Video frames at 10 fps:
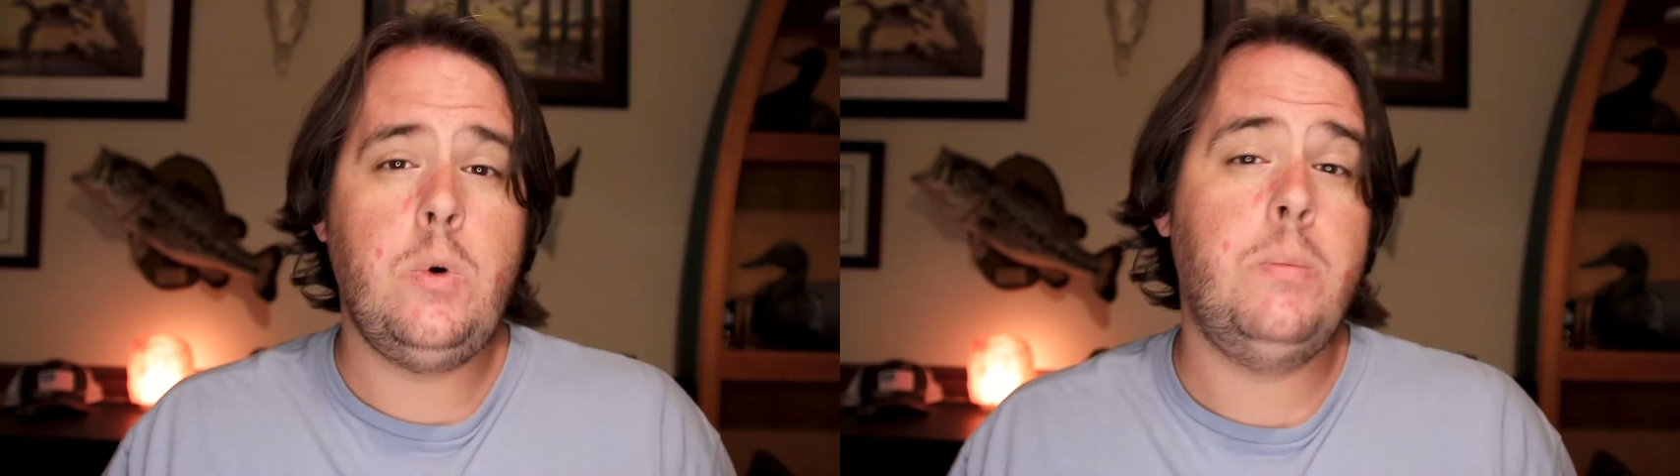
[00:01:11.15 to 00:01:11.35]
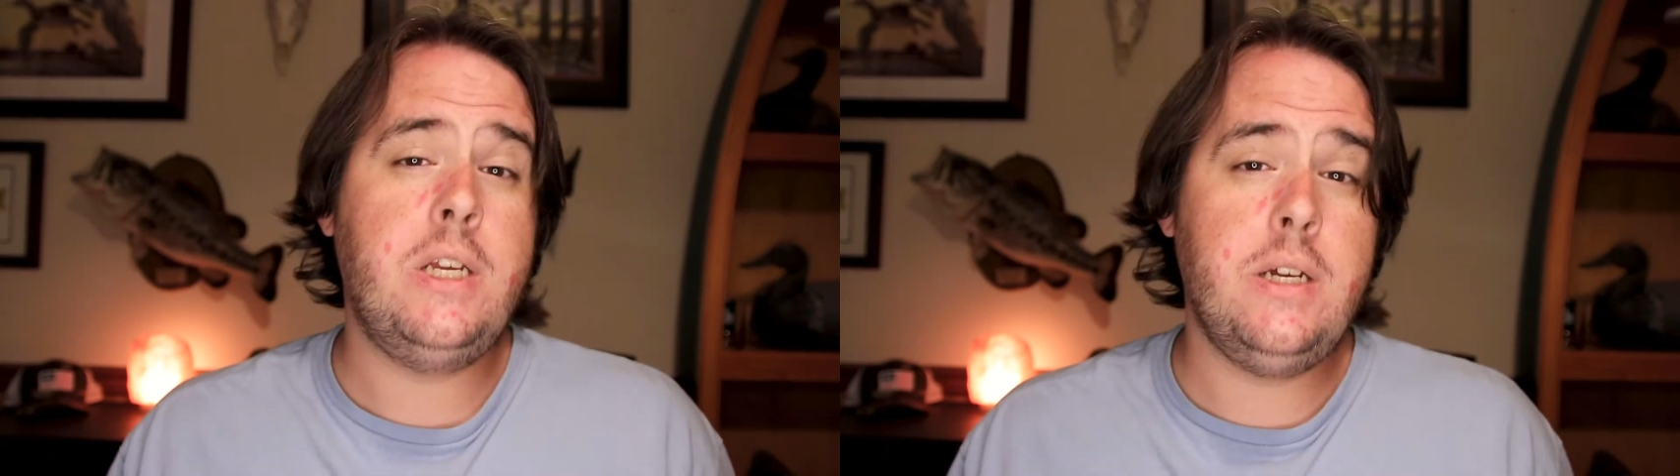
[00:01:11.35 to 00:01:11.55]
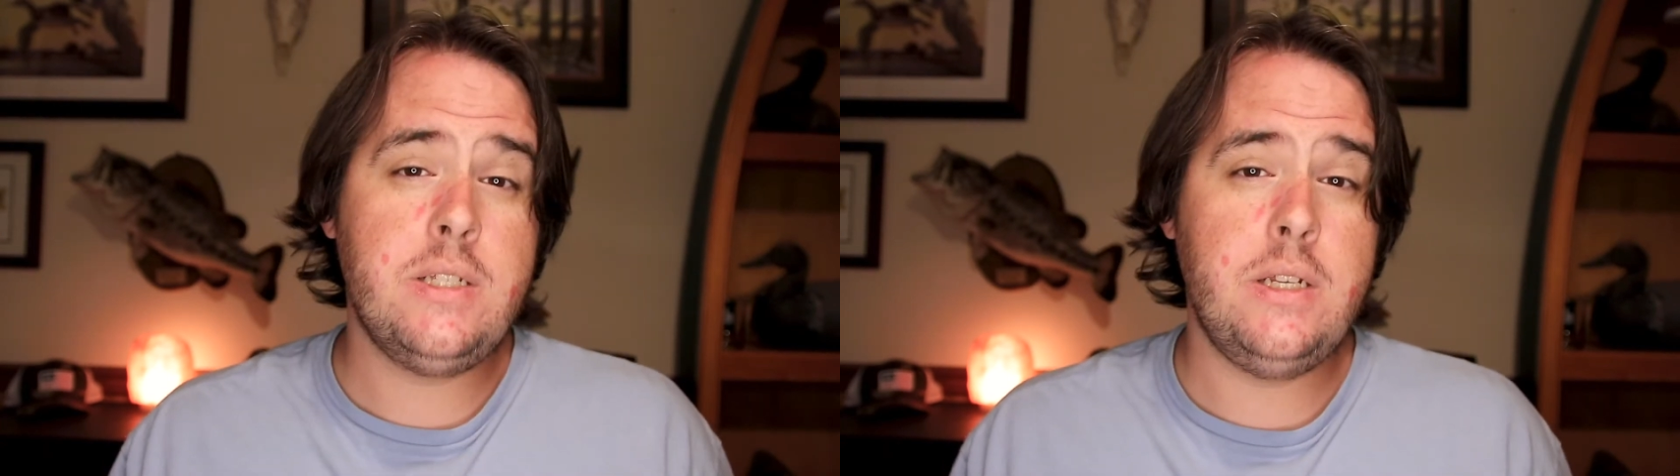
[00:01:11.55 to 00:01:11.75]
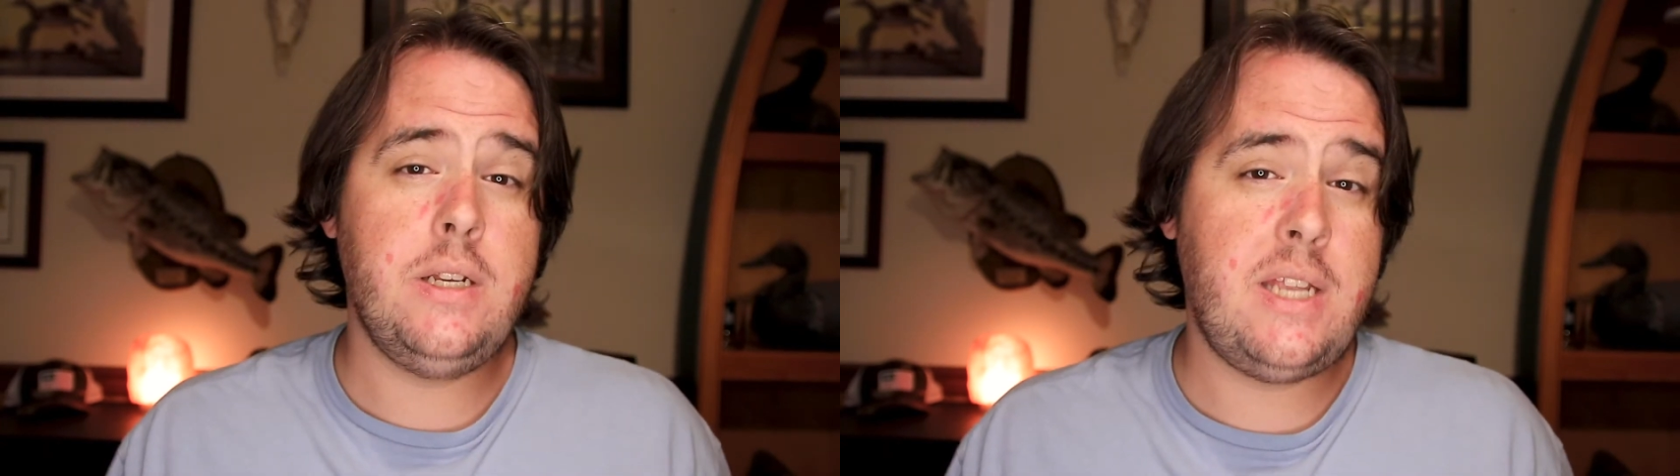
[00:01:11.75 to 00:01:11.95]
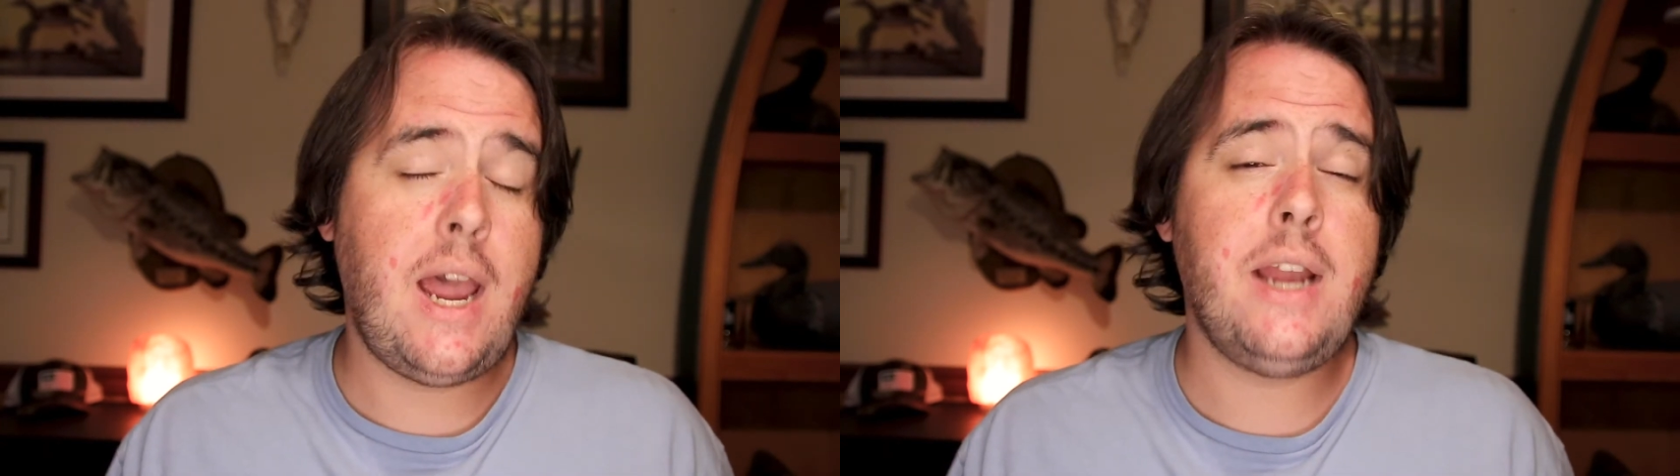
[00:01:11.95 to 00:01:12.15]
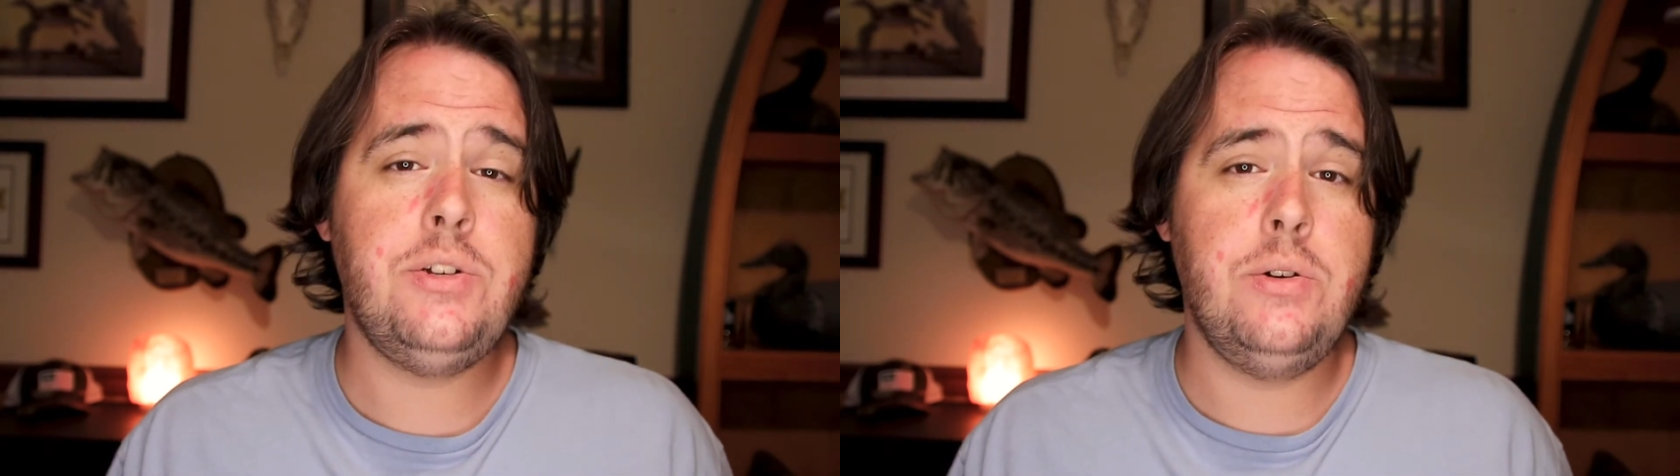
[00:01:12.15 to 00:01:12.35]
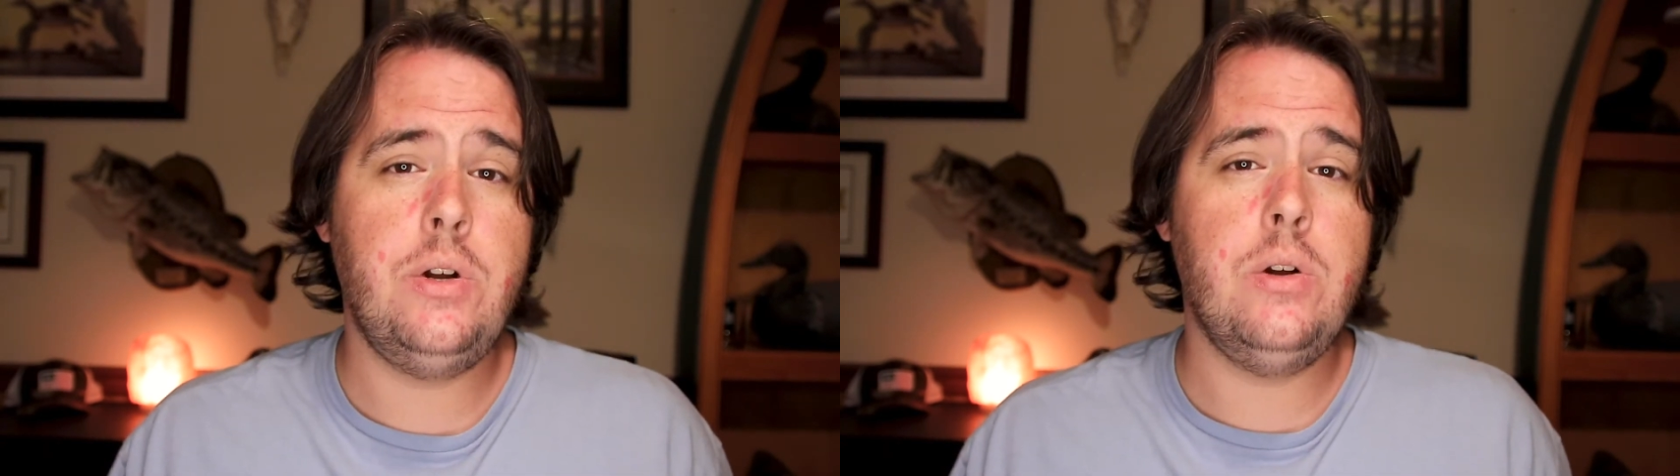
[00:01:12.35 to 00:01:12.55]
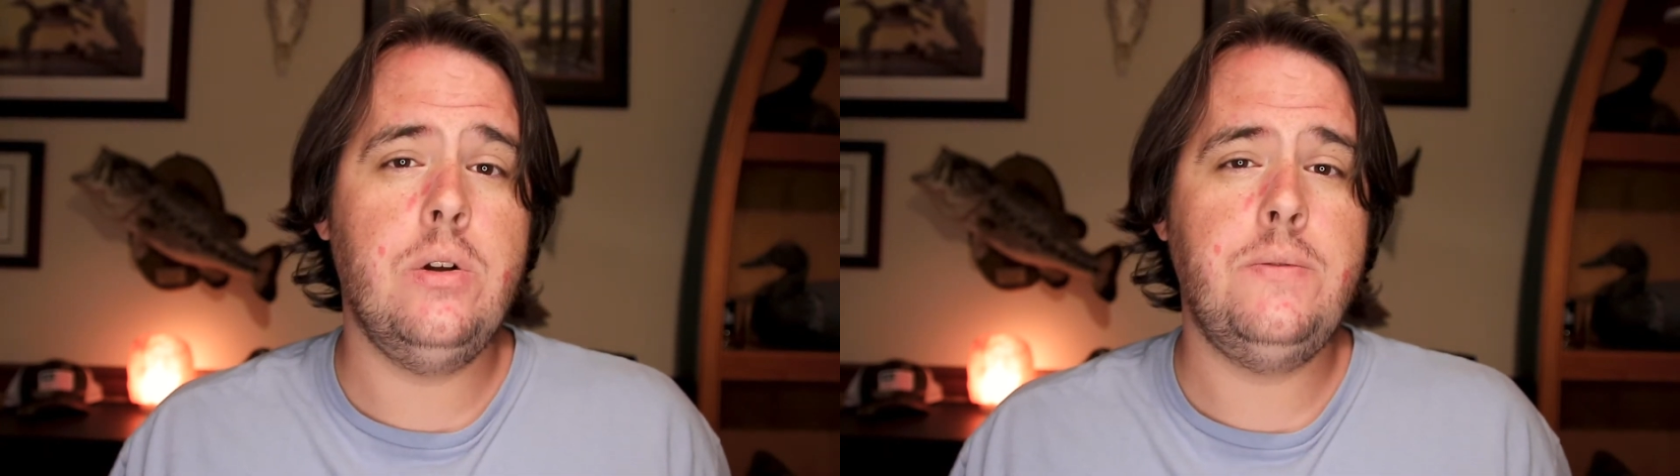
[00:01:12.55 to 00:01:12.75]
Well, because it attacks your
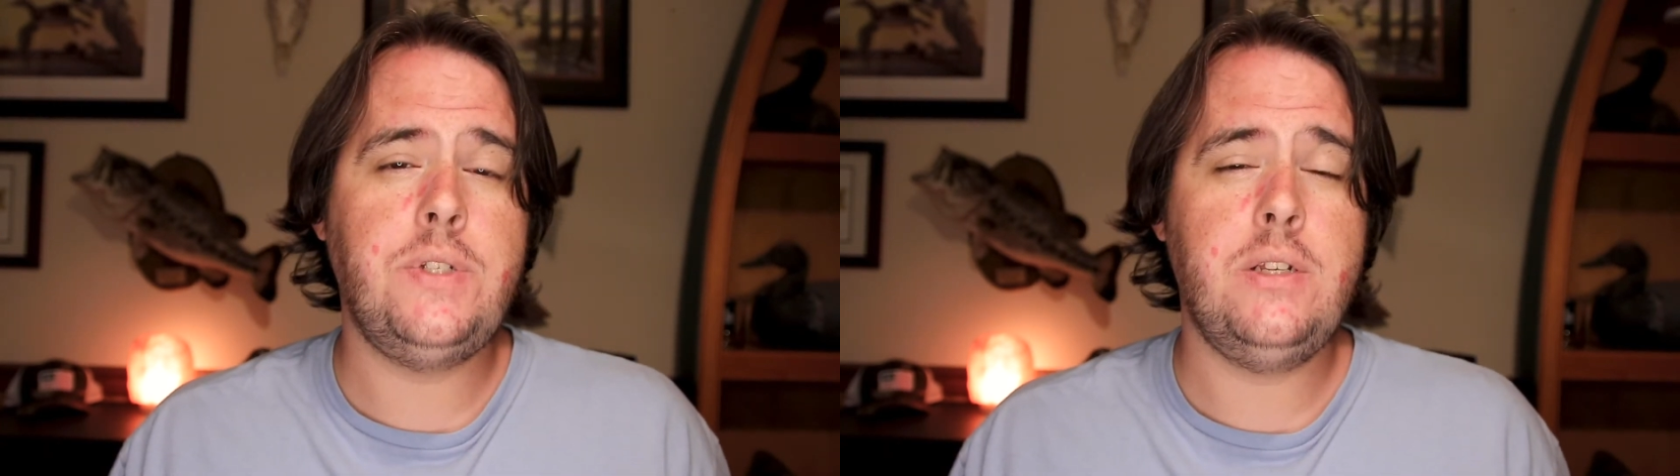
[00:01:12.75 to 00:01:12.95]
nerves,